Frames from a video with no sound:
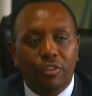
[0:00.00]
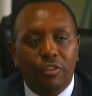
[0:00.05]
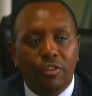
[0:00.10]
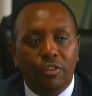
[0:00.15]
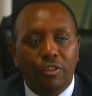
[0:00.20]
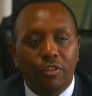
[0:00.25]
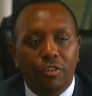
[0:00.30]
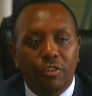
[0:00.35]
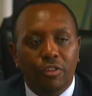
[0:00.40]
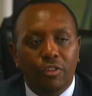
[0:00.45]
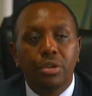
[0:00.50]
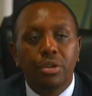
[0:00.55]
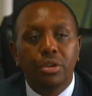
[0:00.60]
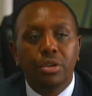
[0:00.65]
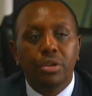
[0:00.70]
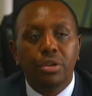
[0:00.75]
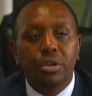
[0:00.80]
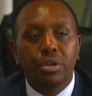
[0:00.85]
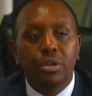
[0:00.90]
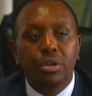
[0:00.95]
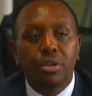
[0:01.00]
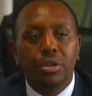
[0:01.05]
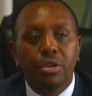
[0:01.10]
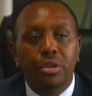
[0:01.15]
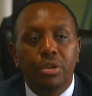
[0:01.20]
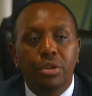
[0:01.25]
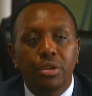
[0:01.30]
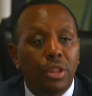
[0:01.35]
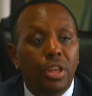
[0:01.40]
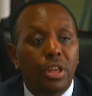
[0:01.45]
all been recalled.
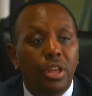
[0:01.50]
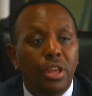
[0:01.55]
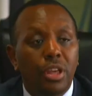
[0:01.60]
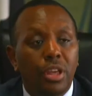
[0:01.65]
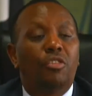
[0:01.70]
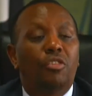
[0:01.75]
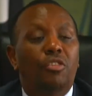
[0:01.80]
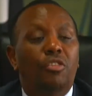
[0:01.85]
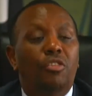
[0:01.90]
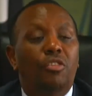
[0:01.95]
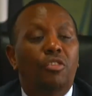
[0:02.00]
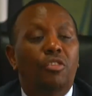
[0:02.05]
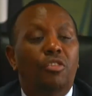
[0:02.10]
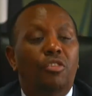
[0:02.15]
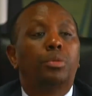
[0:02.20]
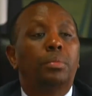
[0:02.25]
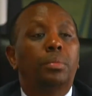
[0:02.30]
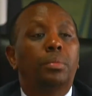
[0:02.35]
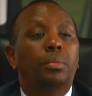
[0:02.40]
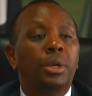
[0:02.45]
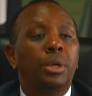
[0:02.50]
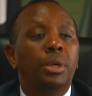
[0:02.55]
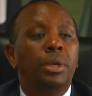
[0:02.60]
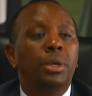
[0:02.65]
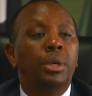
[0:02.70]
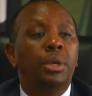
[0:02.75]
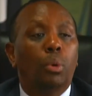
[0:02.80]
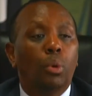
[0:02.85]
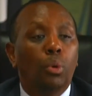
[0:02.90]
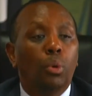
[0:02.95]
They have all been
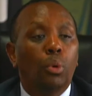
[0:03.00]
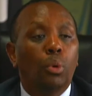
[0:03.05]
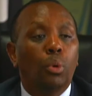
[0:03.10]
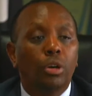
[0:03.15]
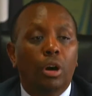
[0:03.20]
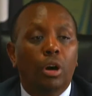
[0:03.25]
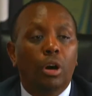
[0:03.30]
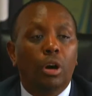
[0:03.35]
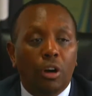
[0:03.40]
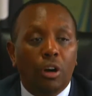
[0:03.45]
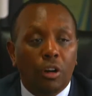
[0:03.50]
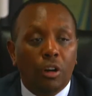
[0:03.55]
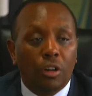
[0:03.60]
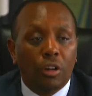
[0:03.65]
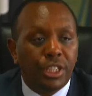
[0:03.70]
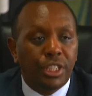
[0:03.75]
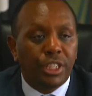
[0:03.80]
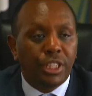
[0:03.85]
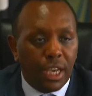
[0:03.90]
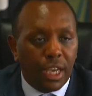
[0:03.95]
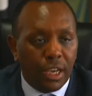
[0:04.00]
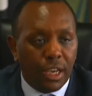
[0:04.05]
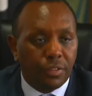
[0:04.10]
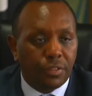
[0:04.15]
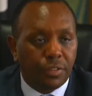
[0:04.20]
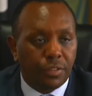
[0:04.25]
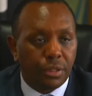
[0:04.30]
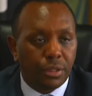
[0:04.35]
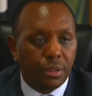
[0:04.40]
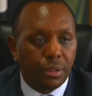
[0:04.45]
pulled off the
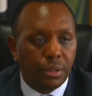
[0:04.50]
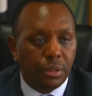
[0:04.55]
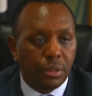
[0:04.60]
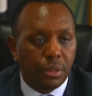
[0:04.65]
shelves.